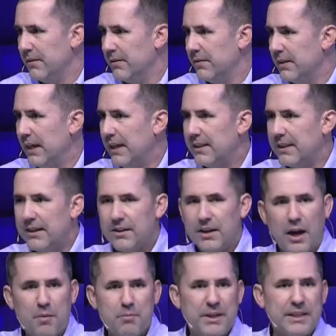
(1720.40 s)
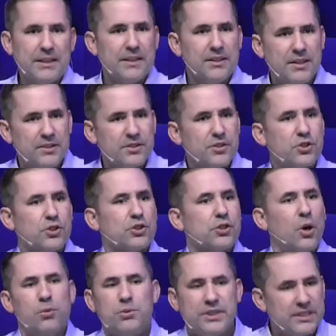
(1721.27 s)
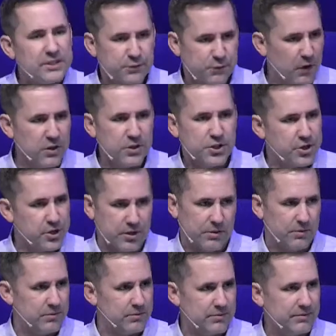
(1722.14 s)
This is so dysfunctional.